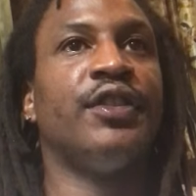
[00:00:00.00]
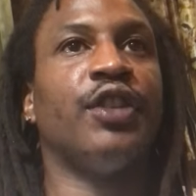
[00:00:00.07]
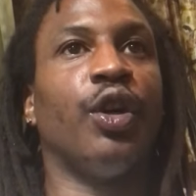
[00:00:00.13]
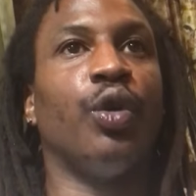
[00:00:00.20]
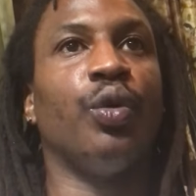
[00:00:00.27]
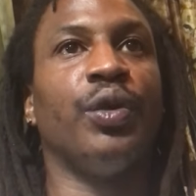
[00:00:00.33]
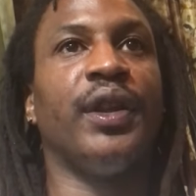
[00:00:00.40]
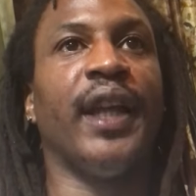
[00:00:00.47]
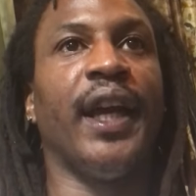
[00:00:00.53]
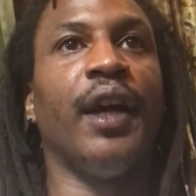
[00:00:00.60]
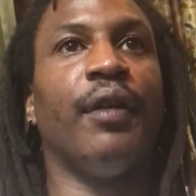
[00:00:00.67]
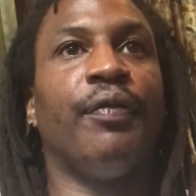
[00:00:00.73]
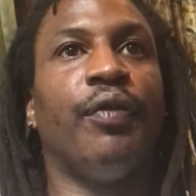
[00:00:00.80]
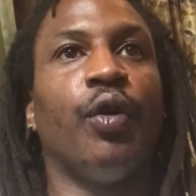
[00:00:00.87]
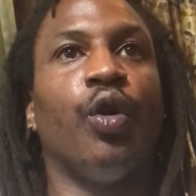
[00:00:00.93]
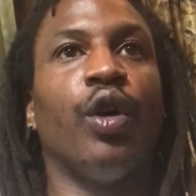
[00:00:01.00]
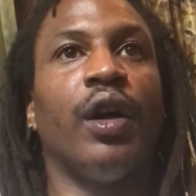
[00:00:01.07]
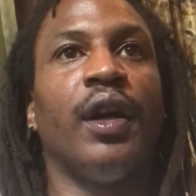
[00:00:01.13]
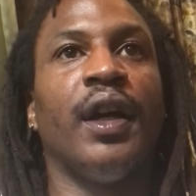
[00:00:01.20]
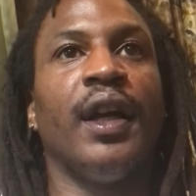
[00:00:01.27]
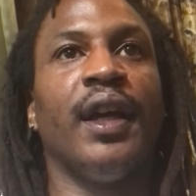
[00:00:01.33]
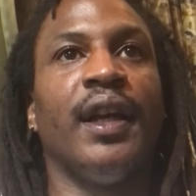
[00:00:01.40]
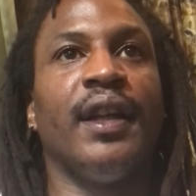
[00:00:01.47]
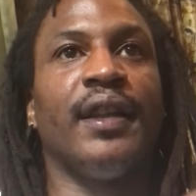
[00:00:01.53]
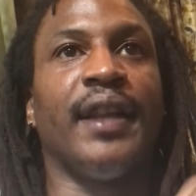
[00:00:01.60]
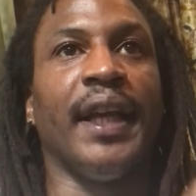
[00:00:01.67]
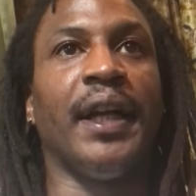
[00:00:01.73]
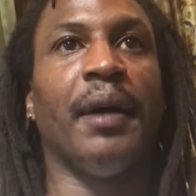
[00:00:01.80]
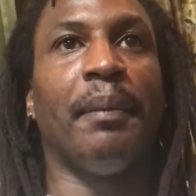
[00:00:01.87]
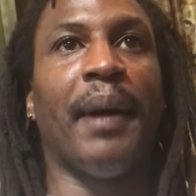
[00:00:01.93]
So therefore,
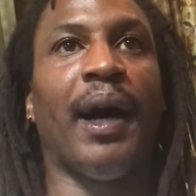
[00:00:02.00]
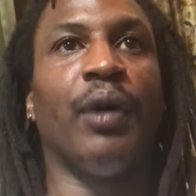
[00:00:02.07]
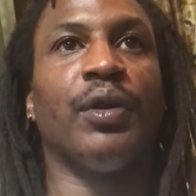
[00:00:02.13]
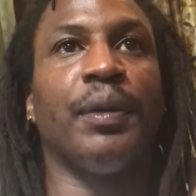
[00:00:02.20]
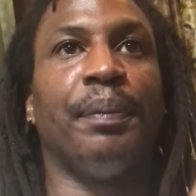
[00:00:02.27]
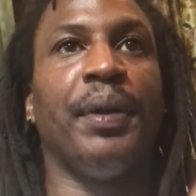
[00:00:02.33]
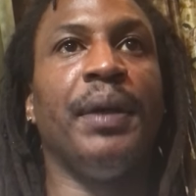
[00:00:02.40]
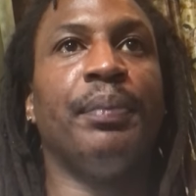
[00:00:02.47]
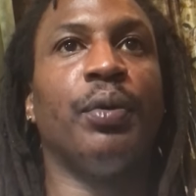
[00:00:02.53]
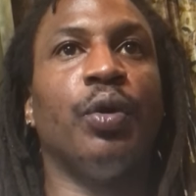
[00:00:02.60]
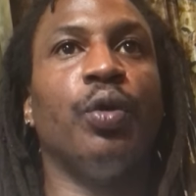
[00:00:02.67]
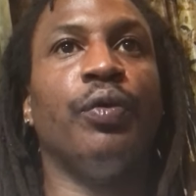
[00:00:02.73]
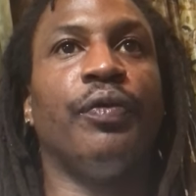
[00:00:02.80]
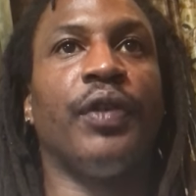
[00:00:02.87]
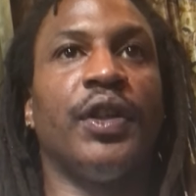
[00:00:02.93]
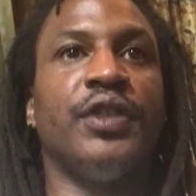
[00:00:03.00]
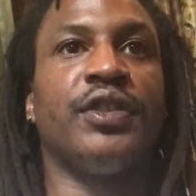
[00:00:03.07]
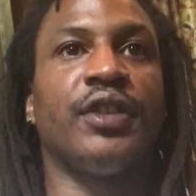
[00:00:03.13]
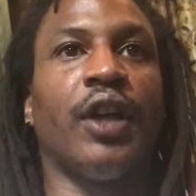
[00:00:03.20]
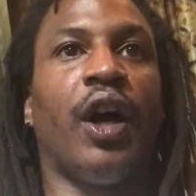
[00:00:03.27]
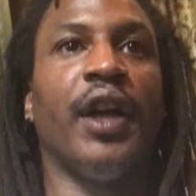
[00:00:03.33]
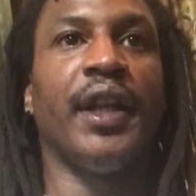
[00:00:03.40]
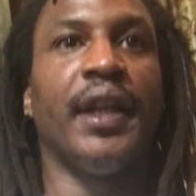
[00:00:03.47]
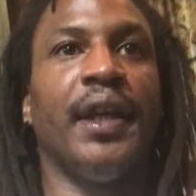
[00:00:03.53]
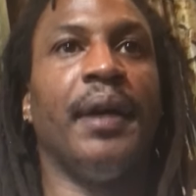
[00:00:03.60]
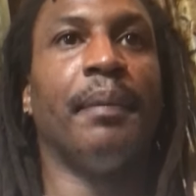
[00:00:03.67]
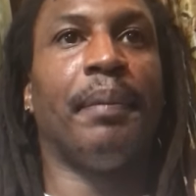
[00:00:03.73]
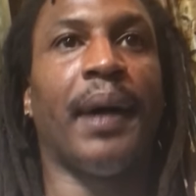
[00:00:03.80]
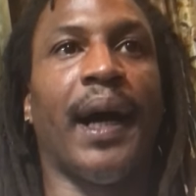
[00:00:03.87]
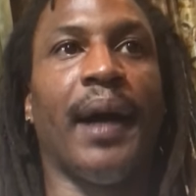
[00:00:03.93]
think about the people who first started
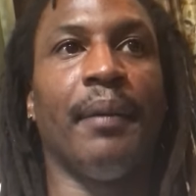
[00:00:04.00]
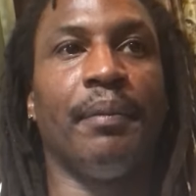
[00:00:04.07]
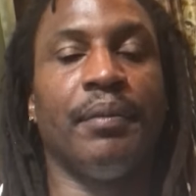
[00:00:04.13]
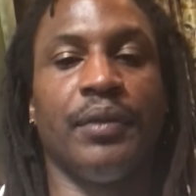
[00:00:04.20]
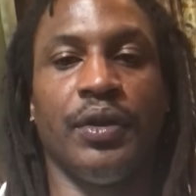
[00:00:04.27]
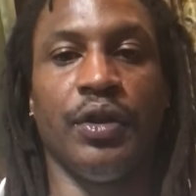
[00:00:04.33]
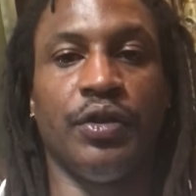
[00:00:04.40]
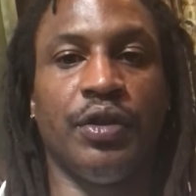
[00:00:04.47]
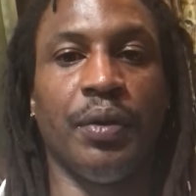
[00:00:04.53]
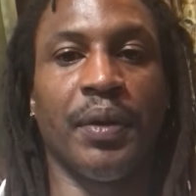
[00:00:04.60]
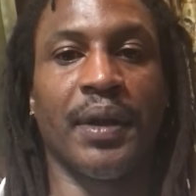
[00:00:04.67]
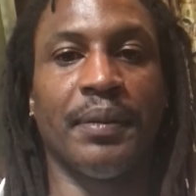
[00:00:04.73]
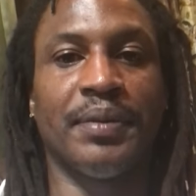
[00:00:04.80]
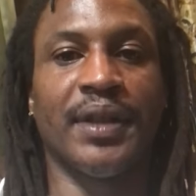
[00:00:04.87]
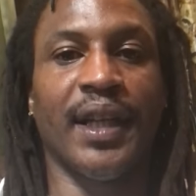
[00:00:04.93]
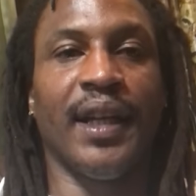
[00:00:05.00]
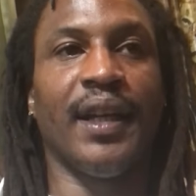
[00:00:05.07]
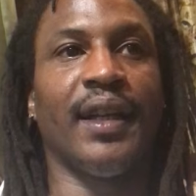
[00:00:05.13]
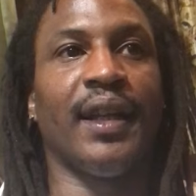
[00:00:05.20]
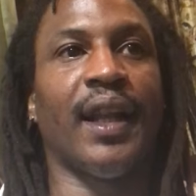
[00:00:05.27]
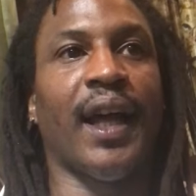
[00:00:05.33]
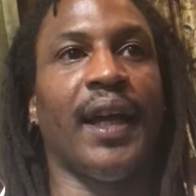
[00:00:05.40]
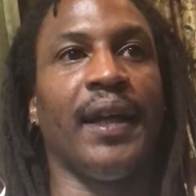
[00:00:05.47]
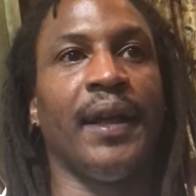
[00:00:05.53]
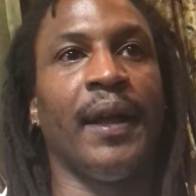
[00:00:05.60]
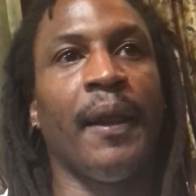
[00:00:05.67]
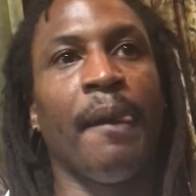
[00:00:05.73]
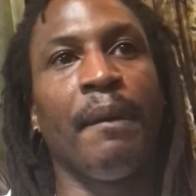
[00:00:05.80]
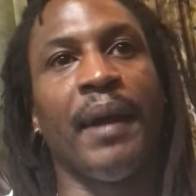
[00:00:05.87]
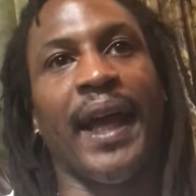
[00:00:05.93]
hip hop. You see what I'm saying? Like
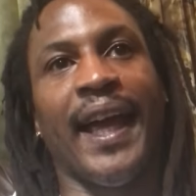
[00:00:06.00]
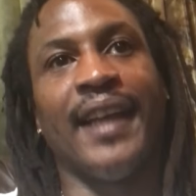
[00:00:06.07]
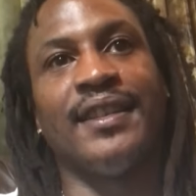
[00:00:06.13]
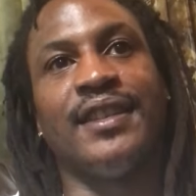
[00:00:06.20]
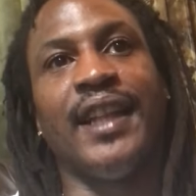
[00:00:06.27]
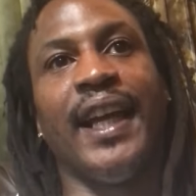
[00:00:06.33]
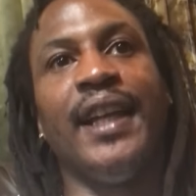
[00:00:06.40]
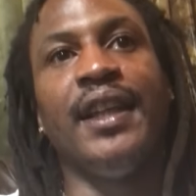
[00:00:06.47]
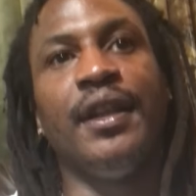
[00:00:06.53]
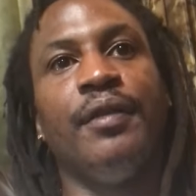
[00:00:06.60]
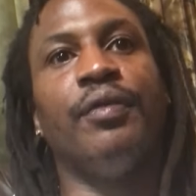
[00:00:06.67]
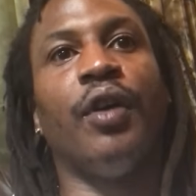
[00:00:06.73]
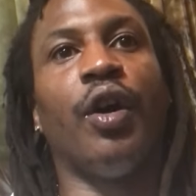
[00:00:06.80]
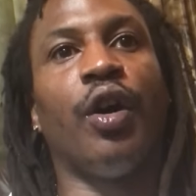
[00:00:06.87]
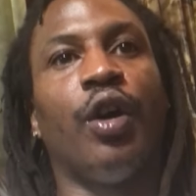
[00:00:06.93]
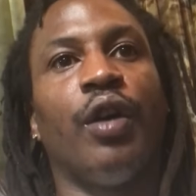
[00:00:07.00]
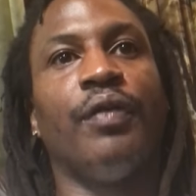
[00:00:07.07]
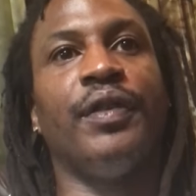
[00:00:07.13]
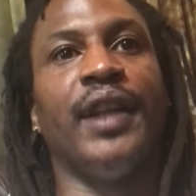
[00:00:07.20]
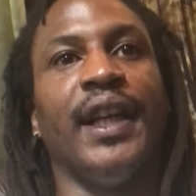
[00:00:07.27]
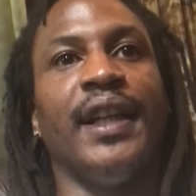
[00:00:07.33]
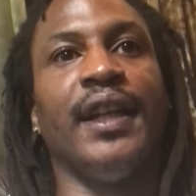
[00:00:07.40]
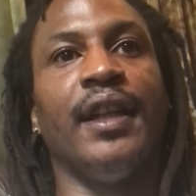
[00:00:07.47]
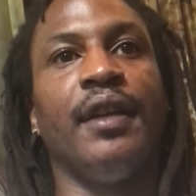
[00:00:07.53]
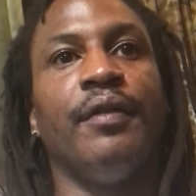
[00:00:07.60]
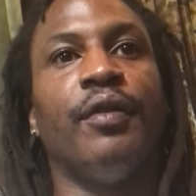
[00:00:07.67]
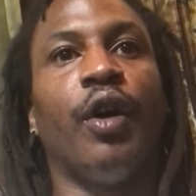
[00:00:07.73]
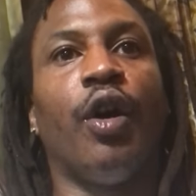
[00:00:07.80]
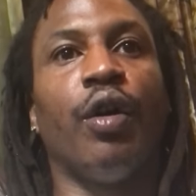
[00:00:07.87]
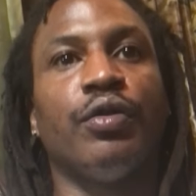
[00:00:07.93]
as they evolve, then it
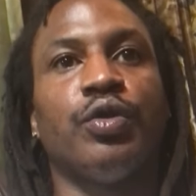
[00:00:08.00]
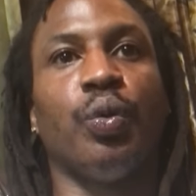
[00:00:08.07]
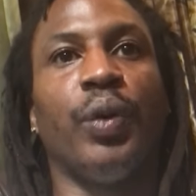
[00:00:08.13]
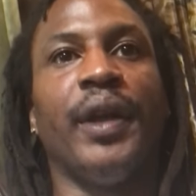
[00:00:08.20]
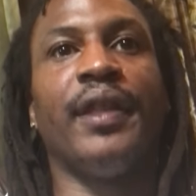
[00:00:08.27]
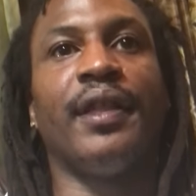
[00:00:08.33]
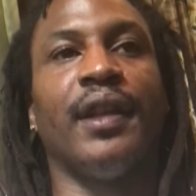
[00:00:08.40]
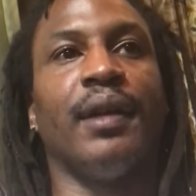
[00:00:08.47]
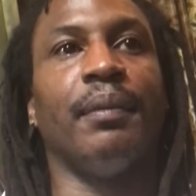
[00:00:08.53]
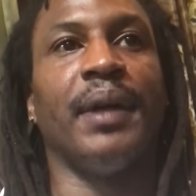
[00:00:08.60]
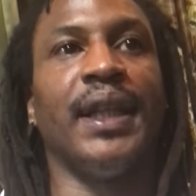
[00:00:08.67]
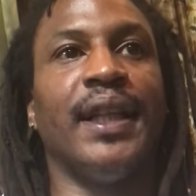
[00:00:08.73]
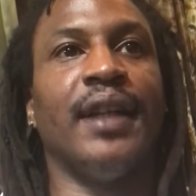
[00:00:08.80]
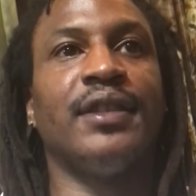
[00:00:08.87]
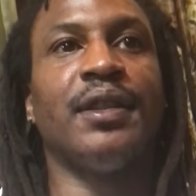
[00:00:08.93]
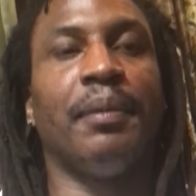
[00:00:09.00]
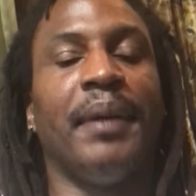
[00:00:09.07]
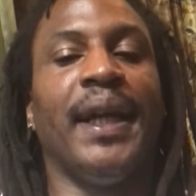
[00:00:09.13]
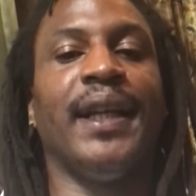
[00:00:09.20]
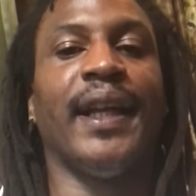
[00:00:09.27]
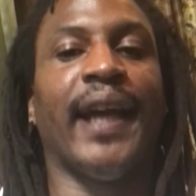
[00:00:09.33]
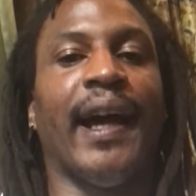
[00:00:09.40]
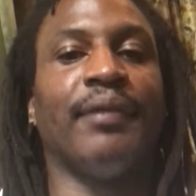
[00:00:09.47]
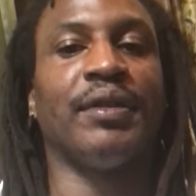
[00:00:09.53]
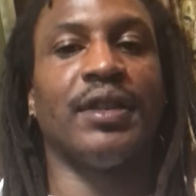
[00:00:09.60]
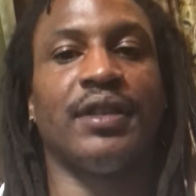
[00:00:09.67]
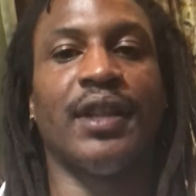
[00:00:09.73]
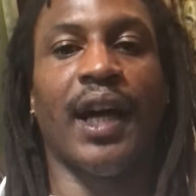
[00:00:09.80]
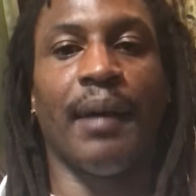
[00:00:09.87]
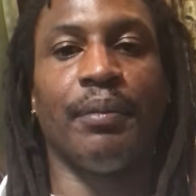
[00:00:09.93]
evolves with them. It doesn't mean they have to
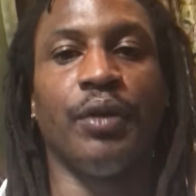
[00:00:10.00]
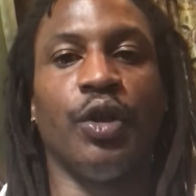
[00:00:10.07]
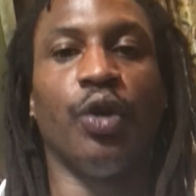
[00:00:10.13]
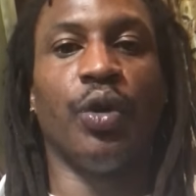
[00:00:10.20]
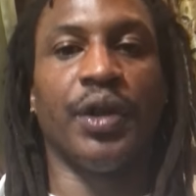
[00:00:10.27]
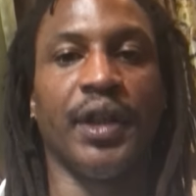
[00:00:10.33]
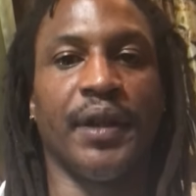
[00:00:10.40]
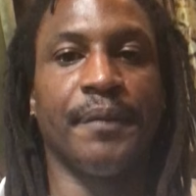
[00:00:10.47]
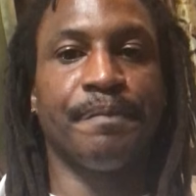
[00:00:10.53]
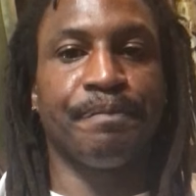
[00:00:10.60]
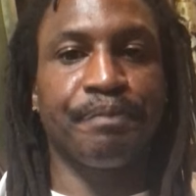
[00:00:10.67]
stop doing it.